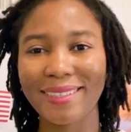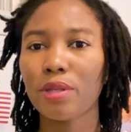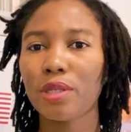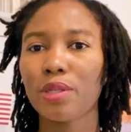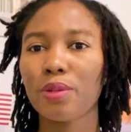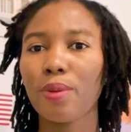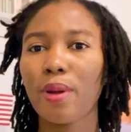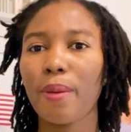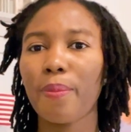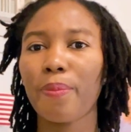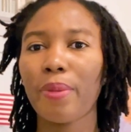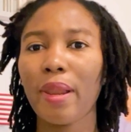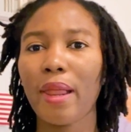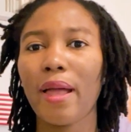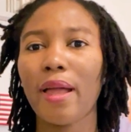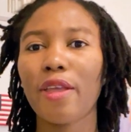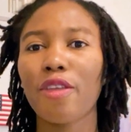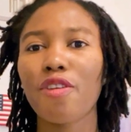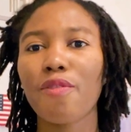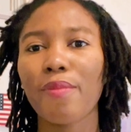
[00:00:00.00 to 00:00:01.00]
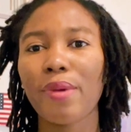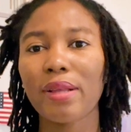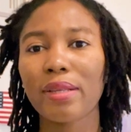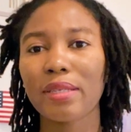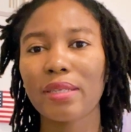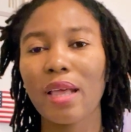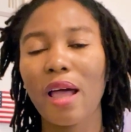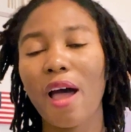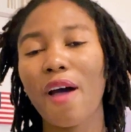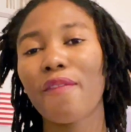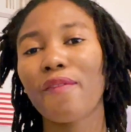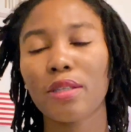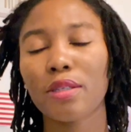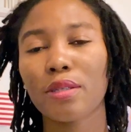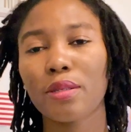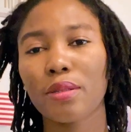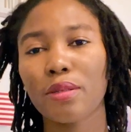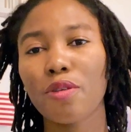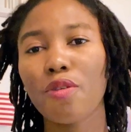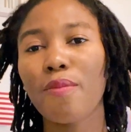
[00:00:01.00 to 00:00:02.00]
To apply, you must
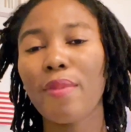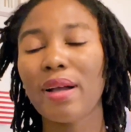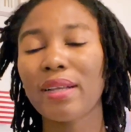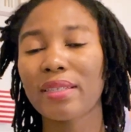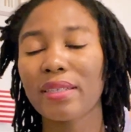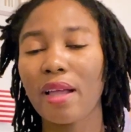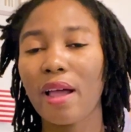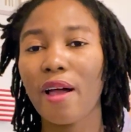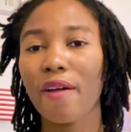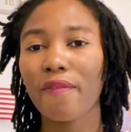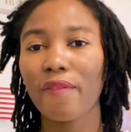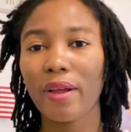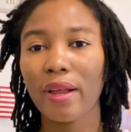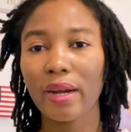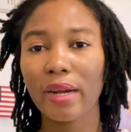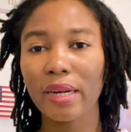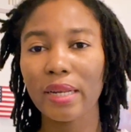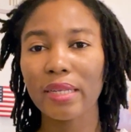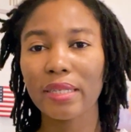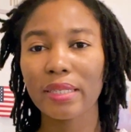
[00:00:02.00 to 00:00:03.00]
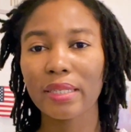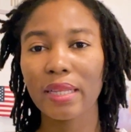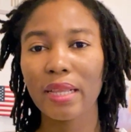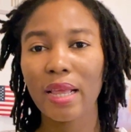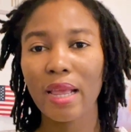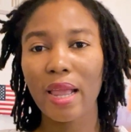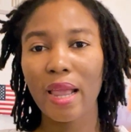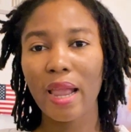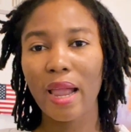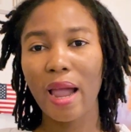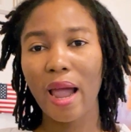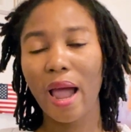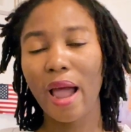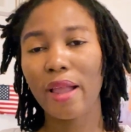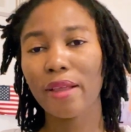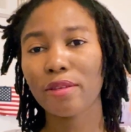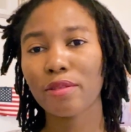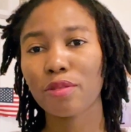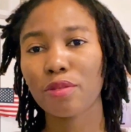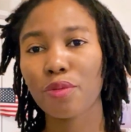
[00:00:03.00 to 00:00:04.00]
have at least a
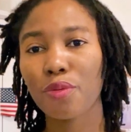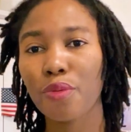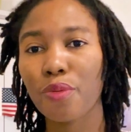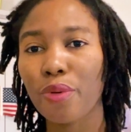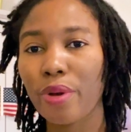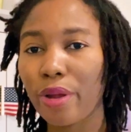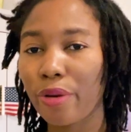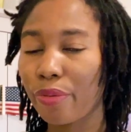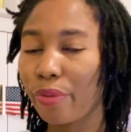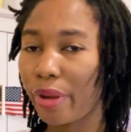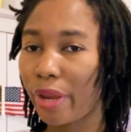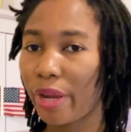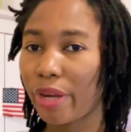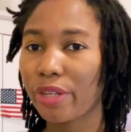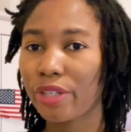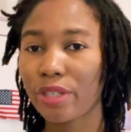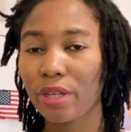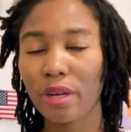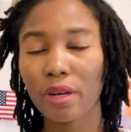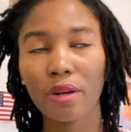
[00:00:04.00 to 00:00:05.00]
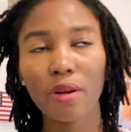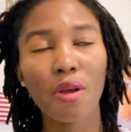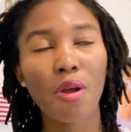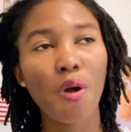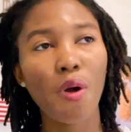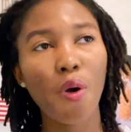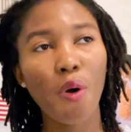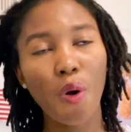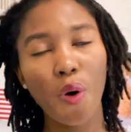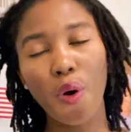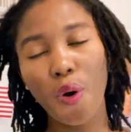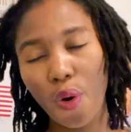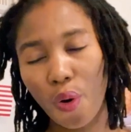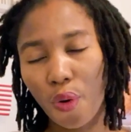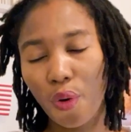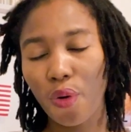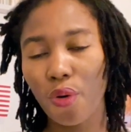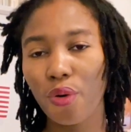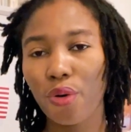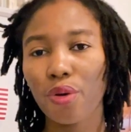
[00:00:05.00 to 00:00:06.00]
high school education
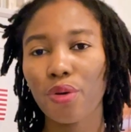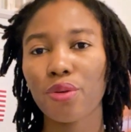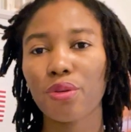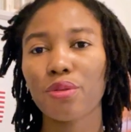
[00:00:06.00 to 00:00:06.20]
or